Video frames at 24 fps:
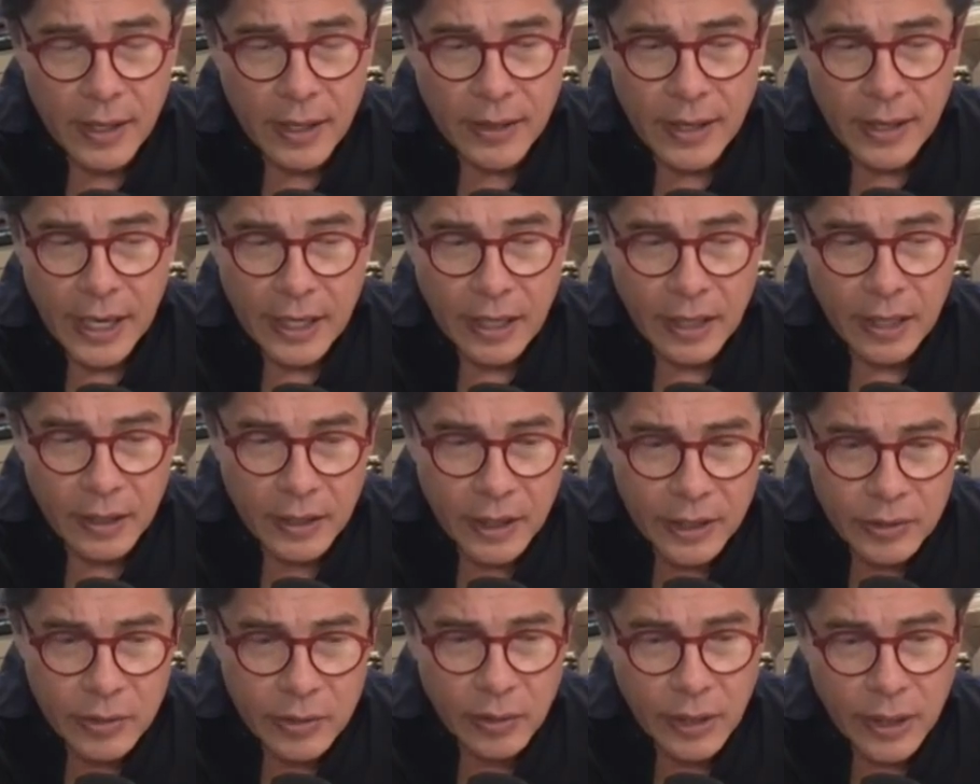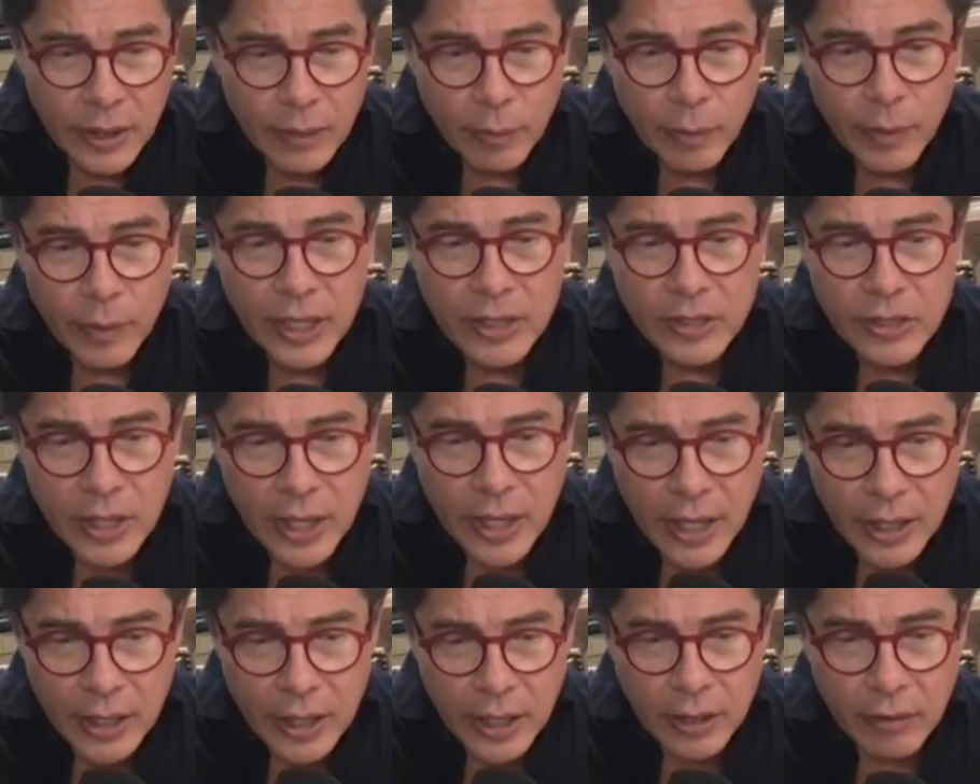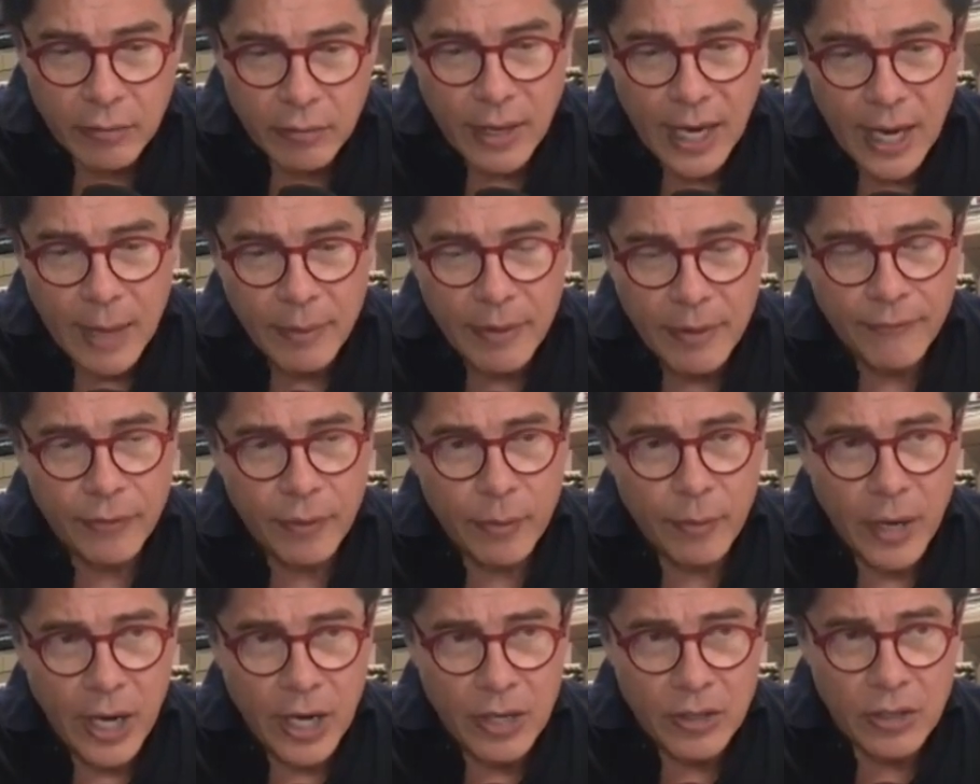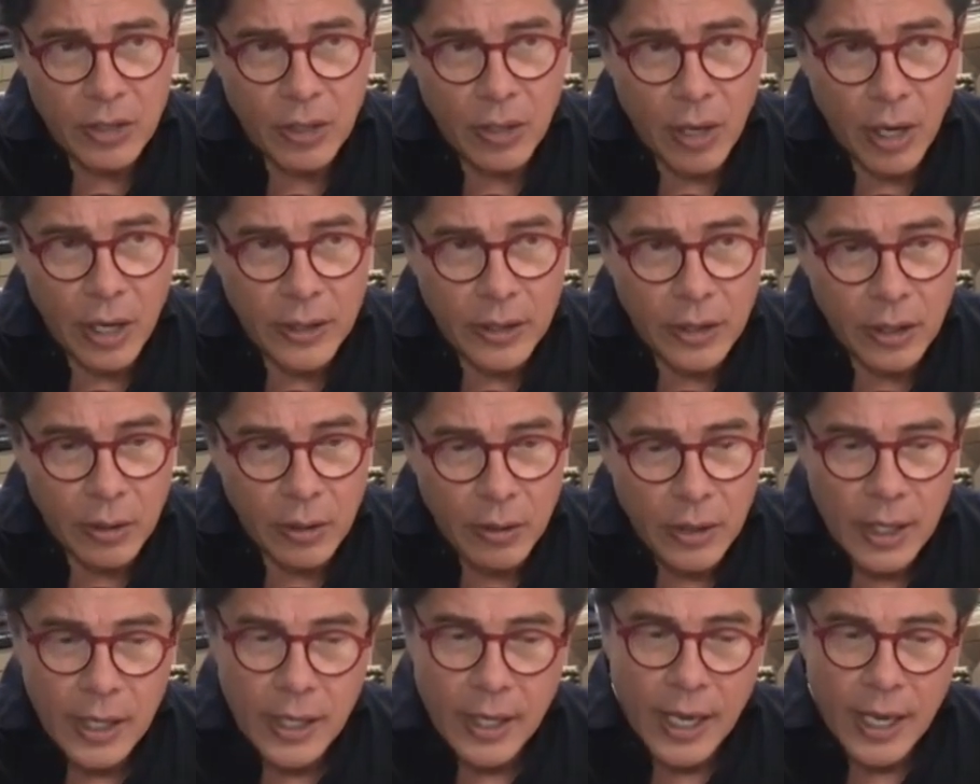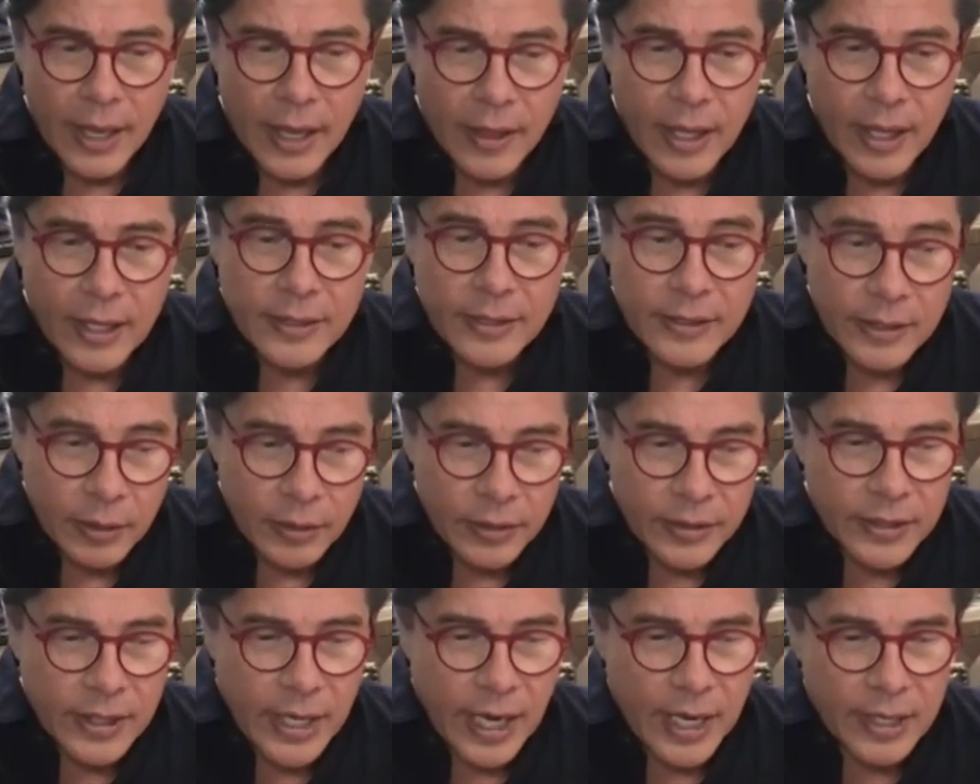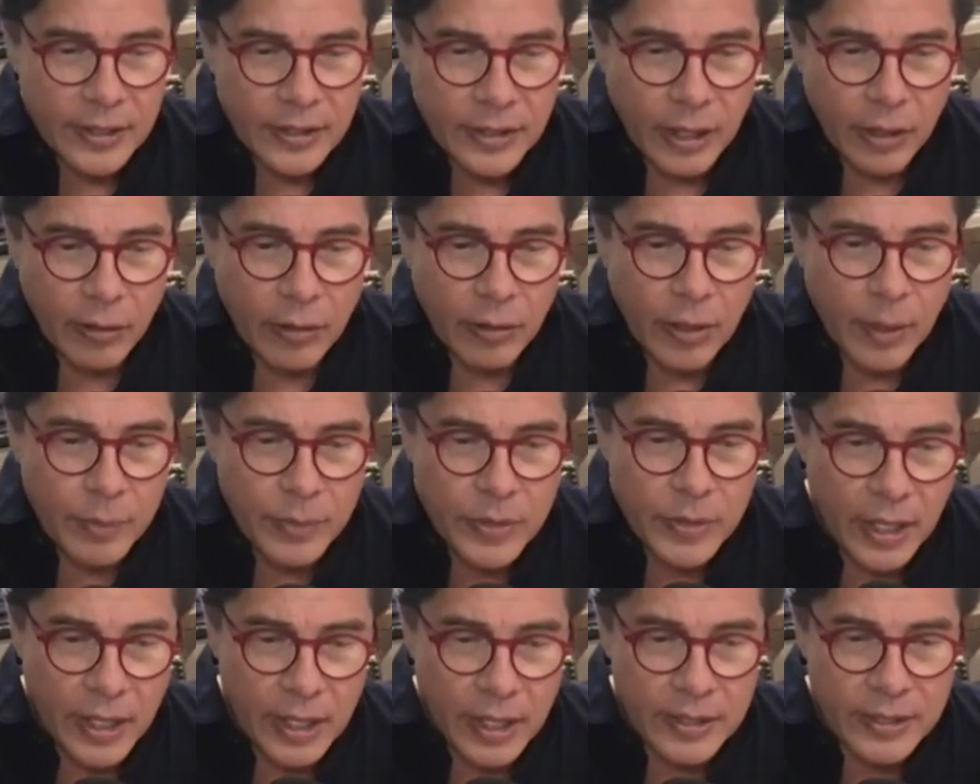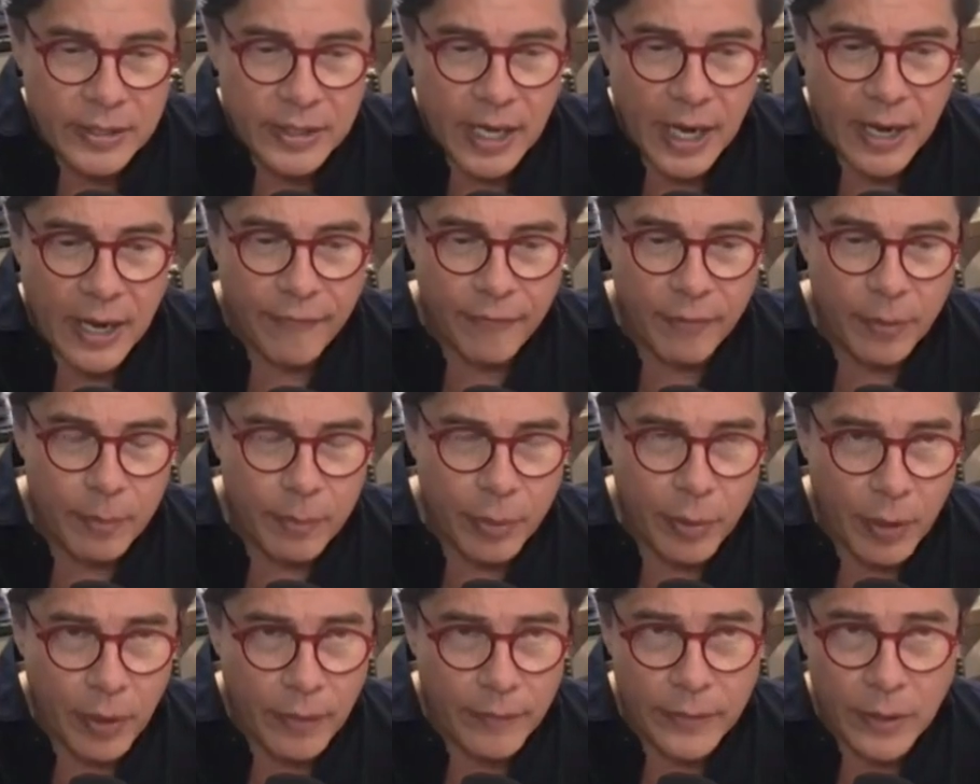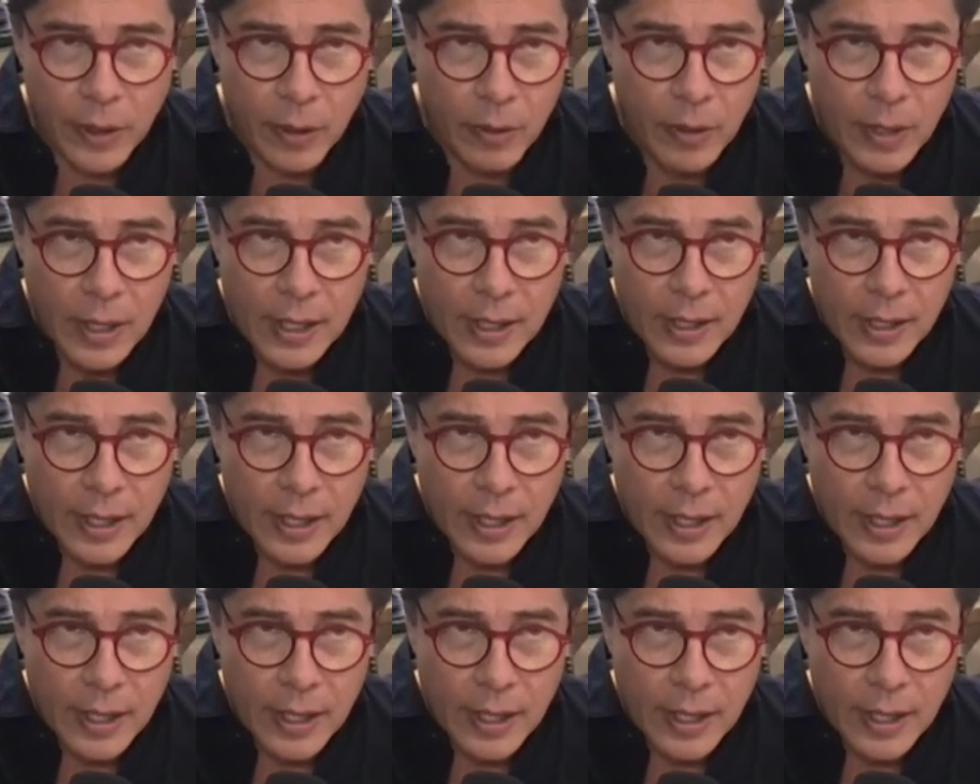that they can literally reach in and grab information on you and then still say it's encrypted and safe from purview.